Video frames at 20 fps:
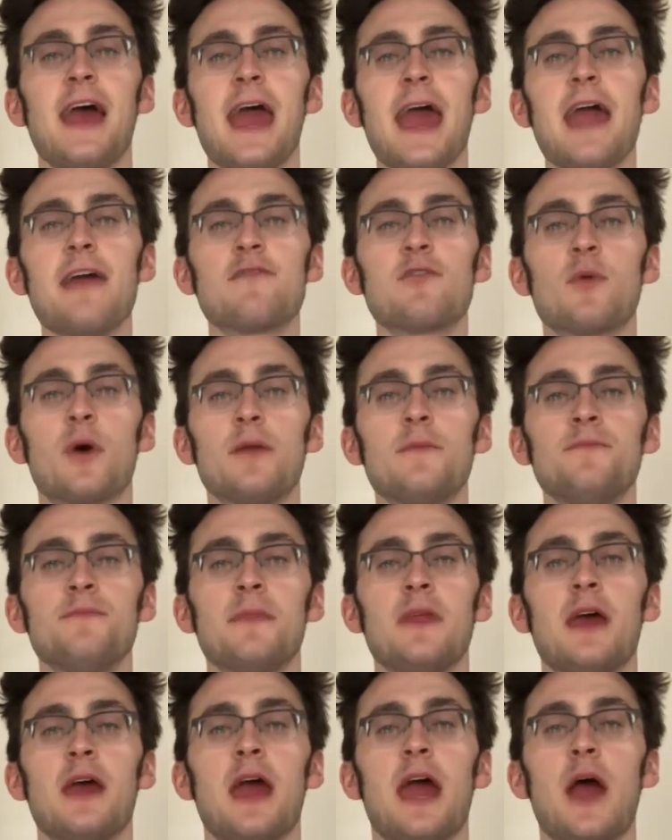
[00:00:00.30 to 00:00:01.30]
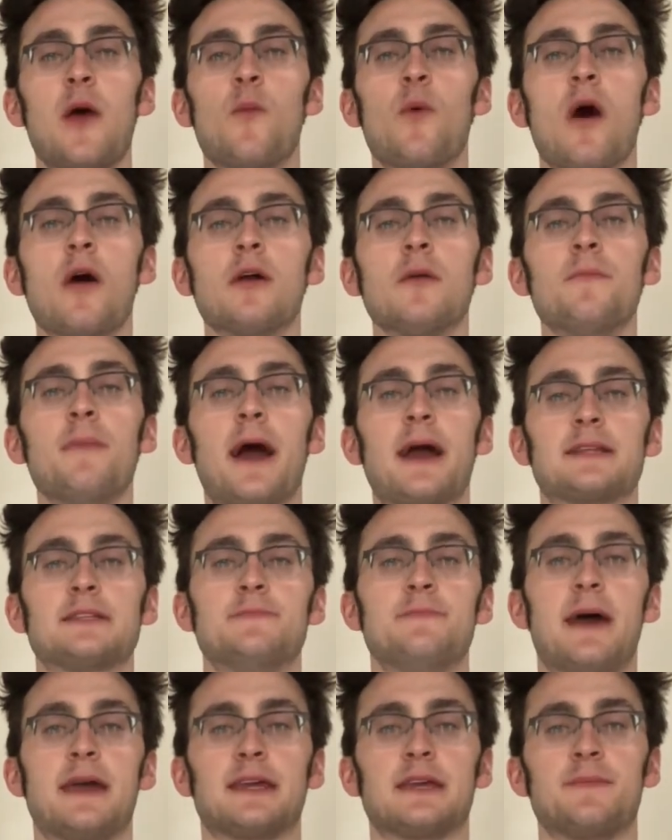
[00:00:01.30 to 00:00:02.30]
everyone, and welcome back to
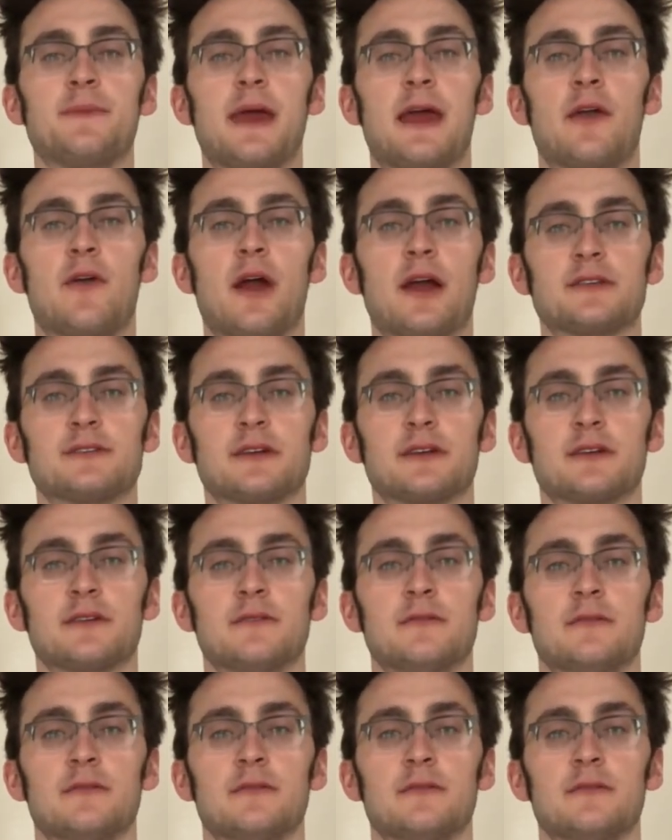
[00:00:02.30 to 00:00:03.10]
Men Can Be Anorexic.